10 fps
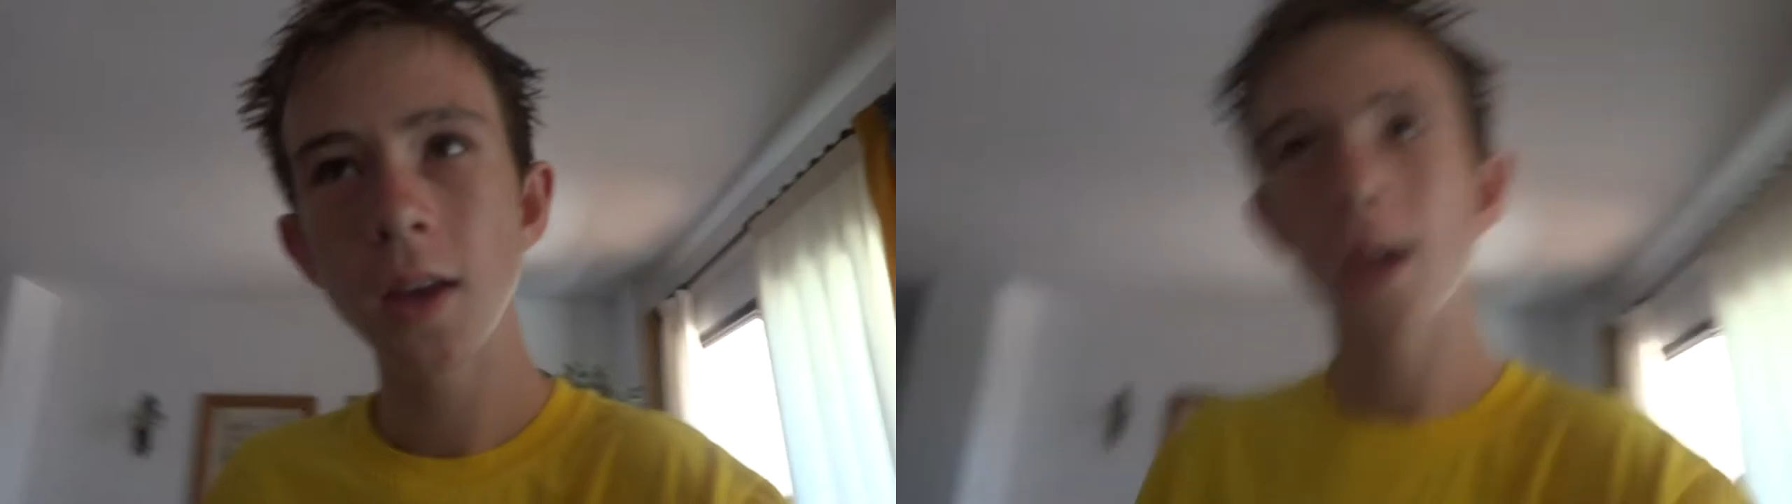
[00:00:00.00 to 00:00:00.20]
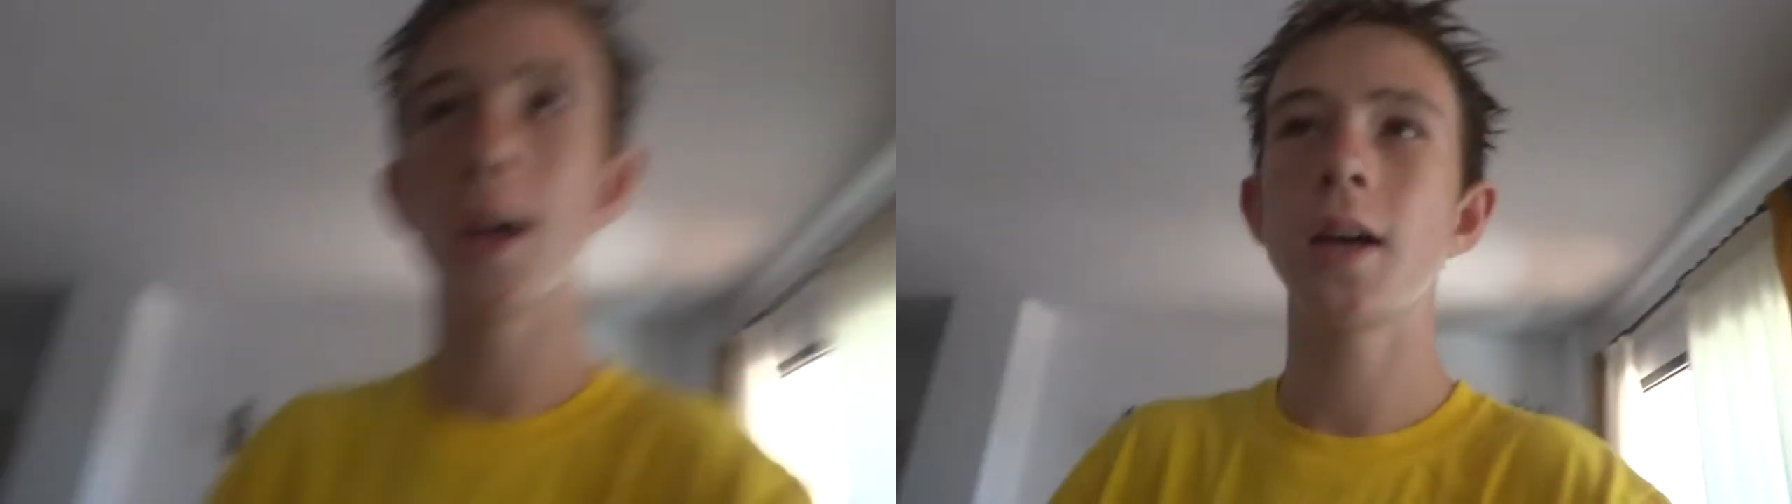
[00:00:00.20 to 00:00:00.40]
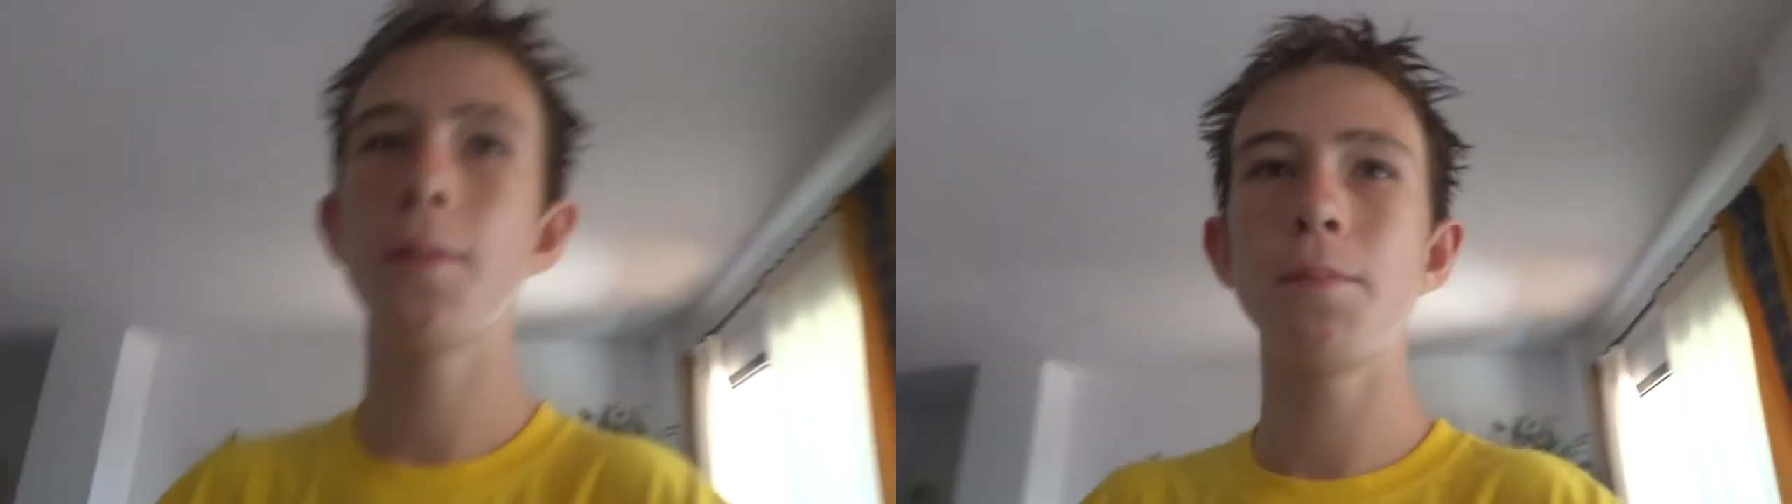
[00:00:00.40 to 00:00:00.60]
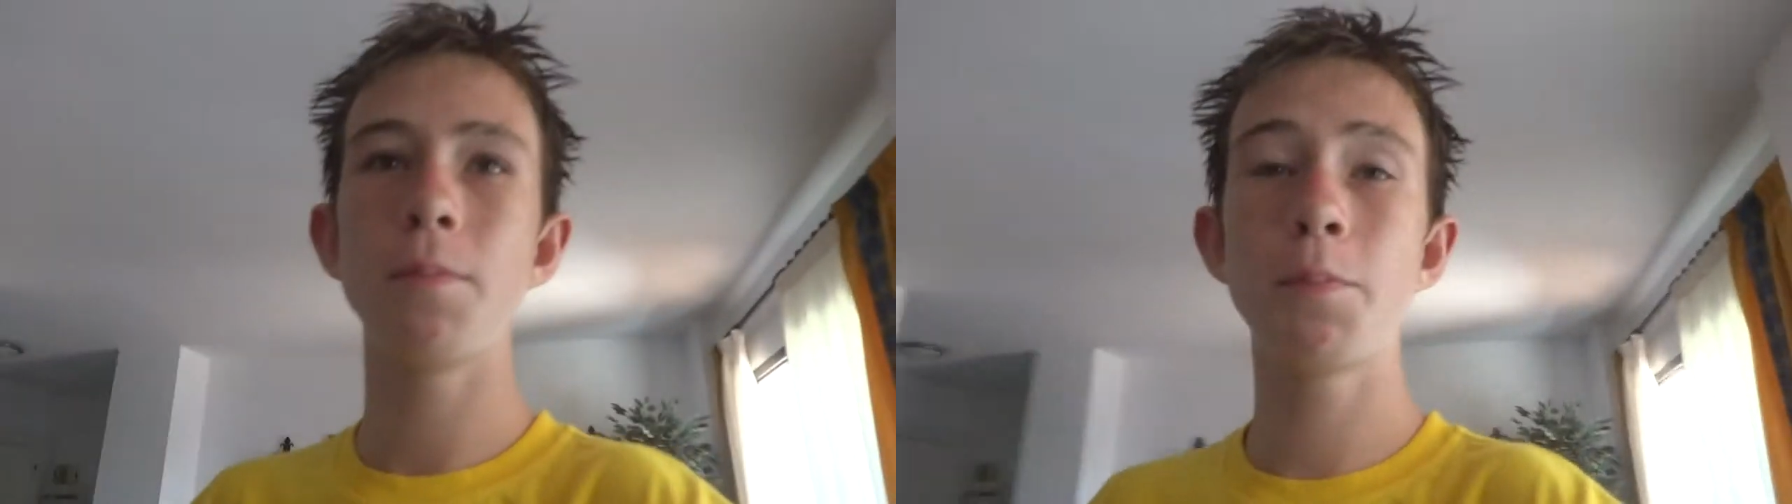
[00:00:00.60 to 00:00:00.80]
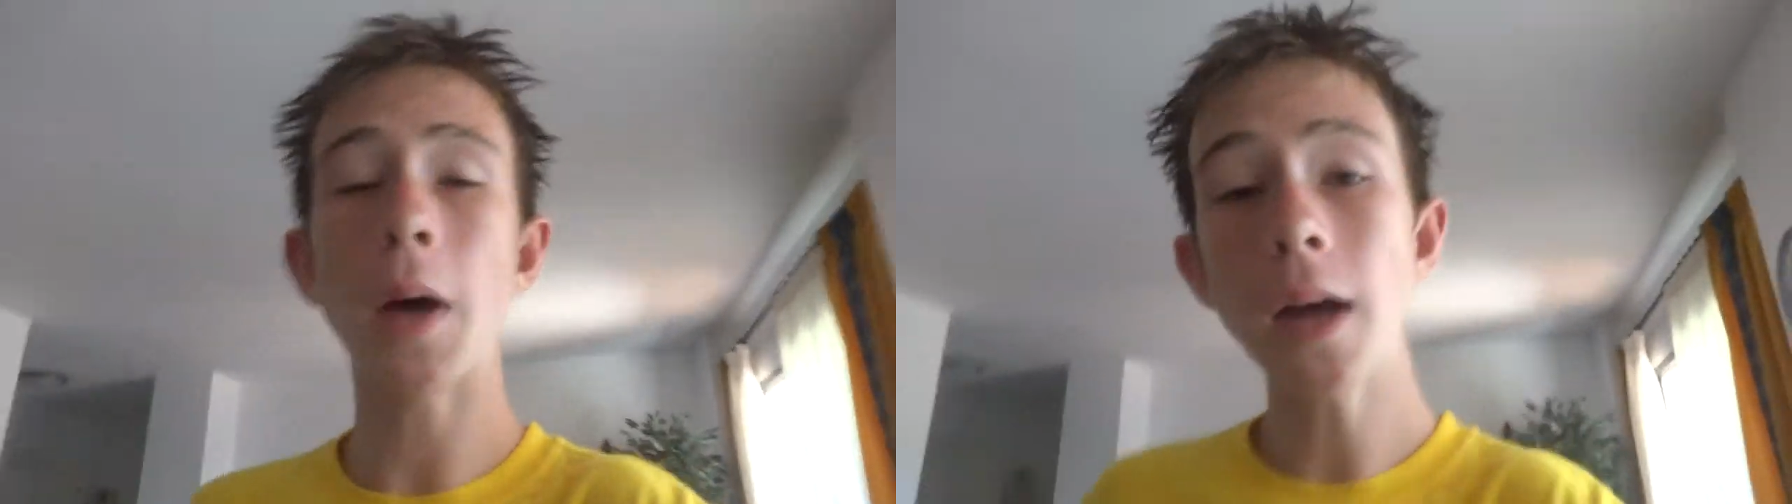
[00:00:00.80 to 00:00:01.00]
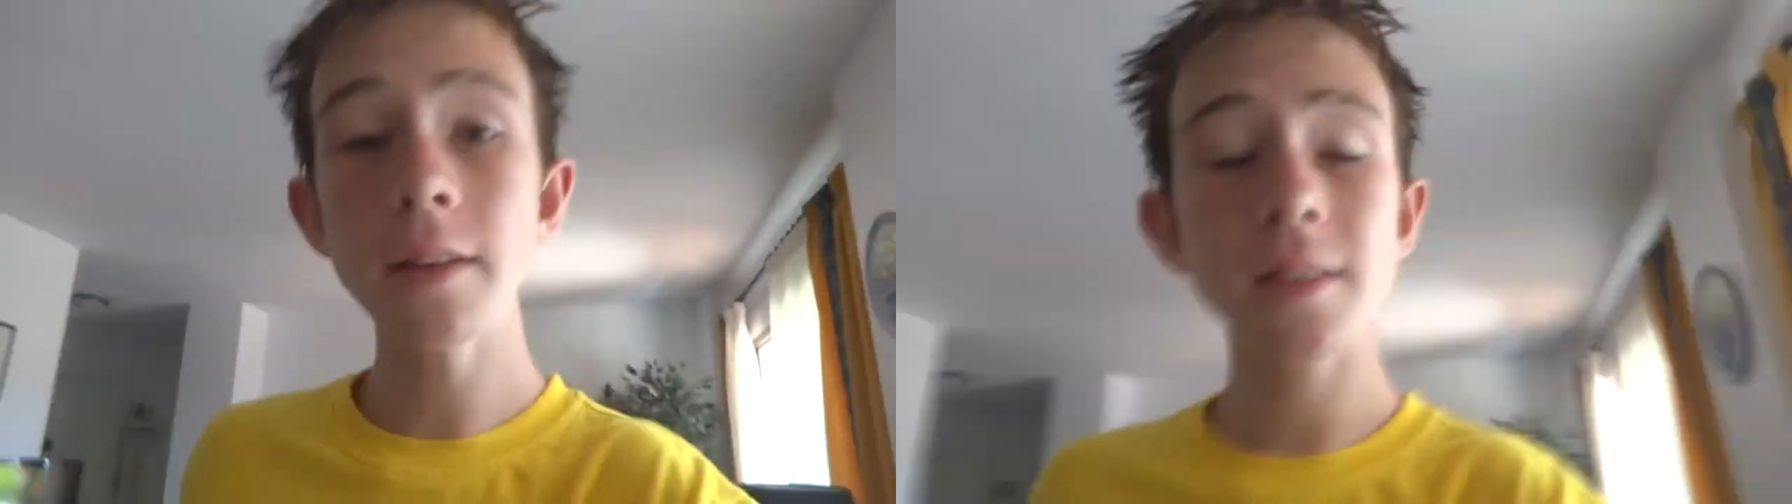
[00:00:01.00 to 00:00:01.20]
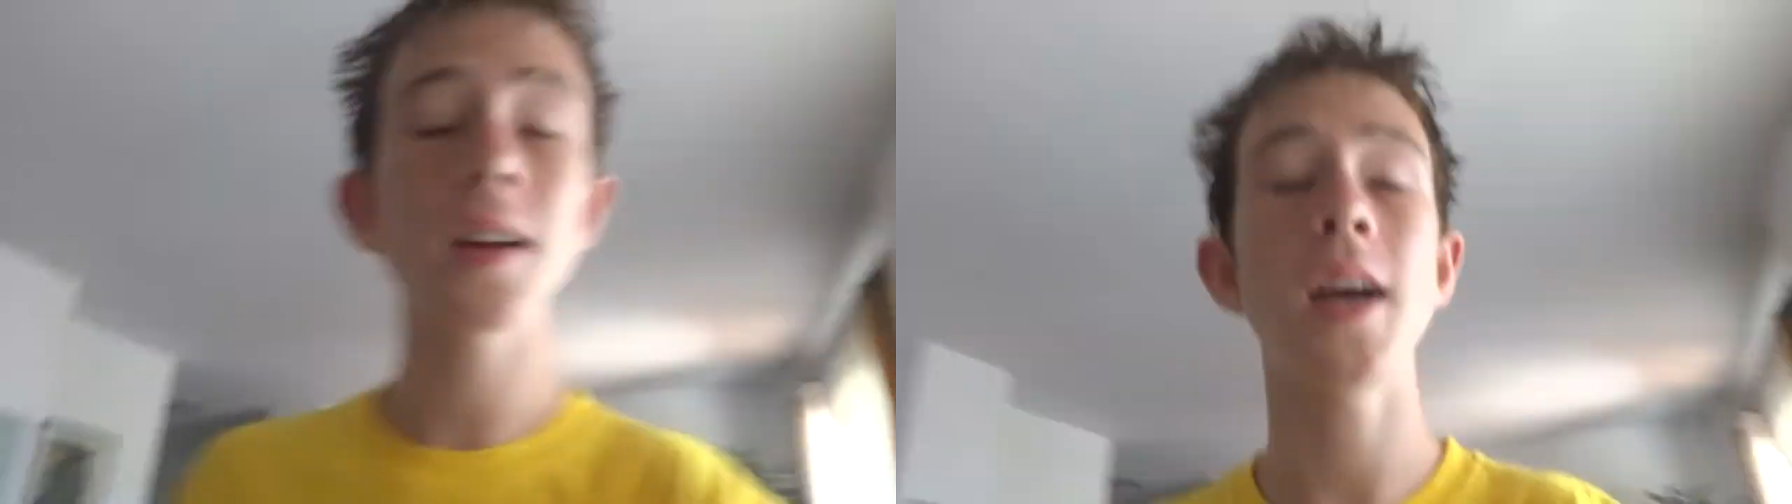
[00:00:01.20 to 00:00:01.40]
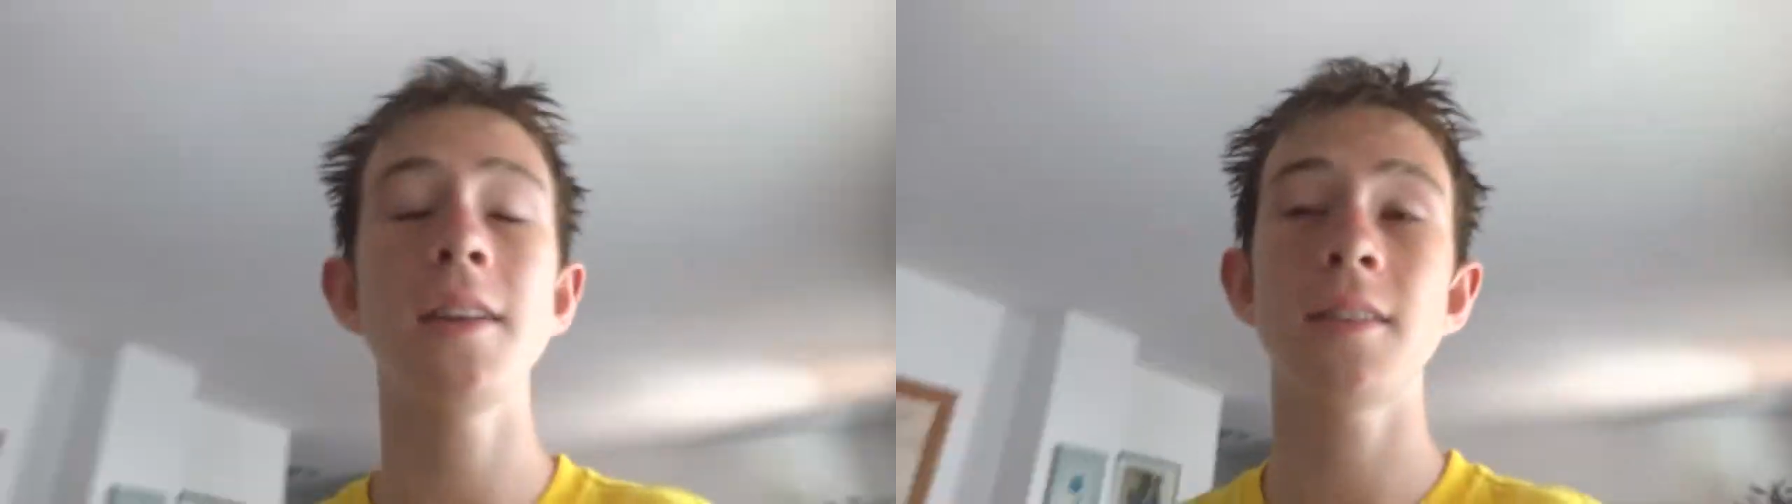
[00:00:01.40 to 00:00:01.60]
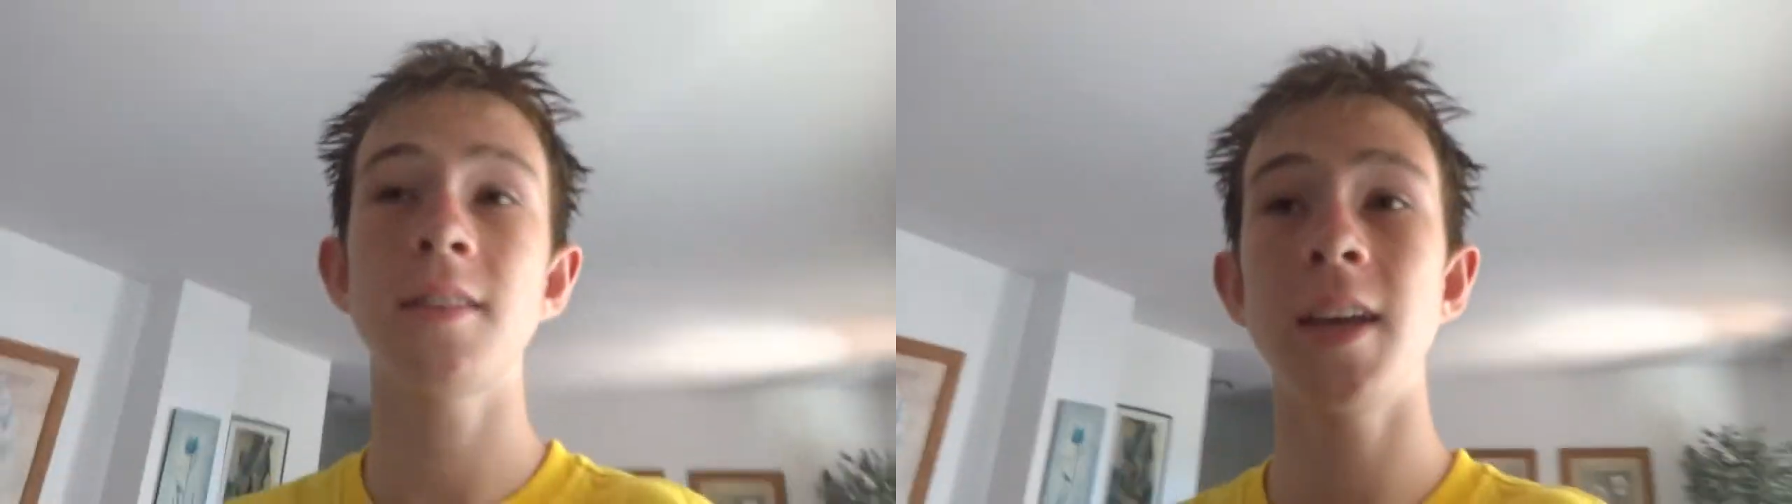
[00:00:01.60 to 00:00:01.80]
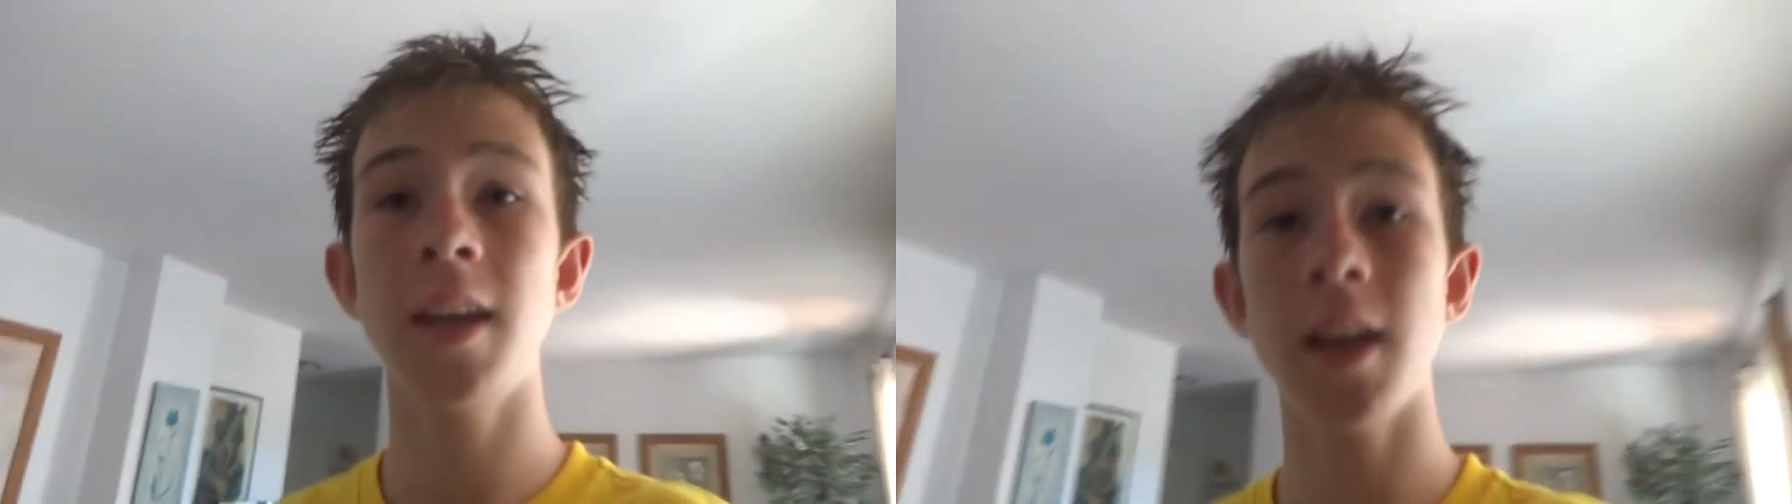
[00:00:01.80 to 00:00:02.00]
But as I
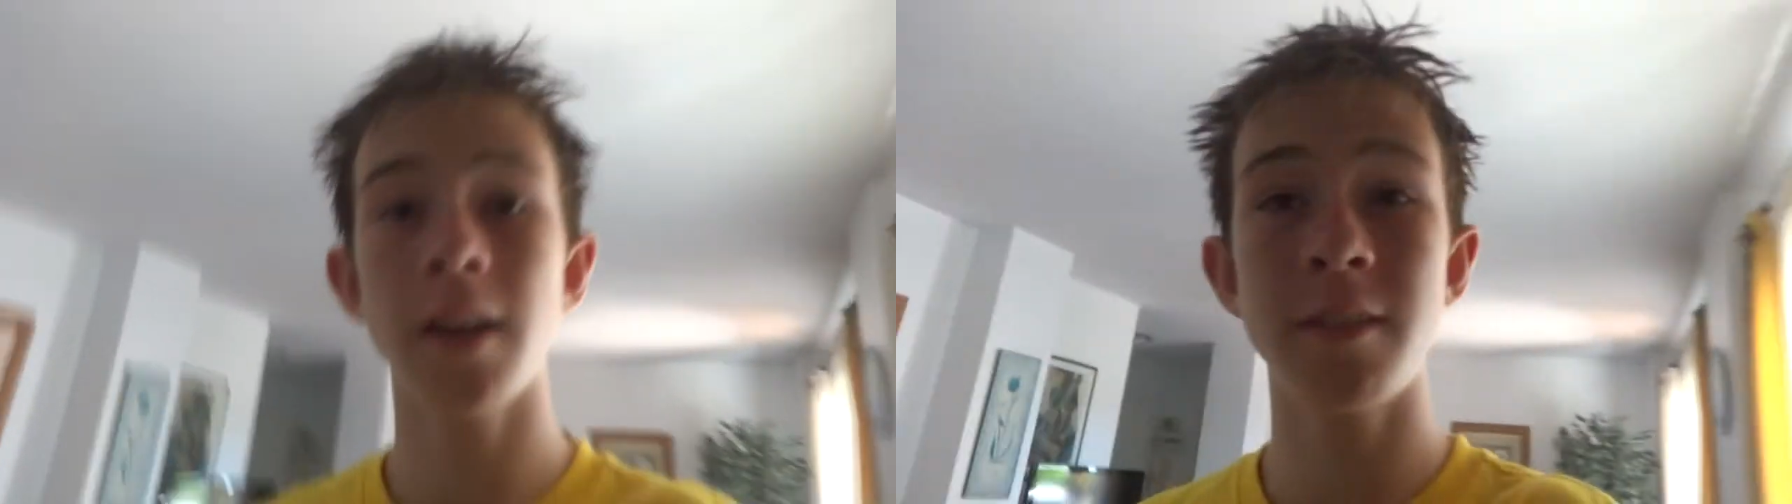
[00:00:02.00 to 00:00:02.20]
say,